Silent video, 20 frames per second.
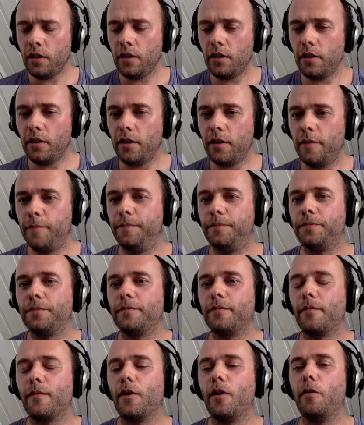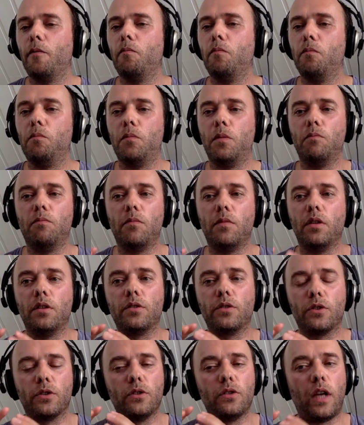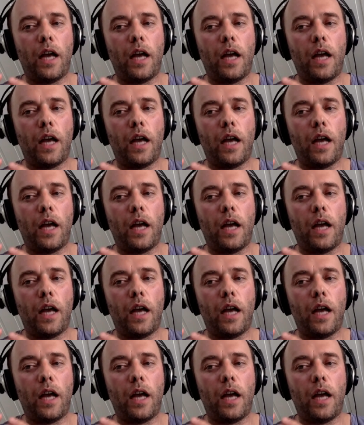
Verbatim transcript: um, uh,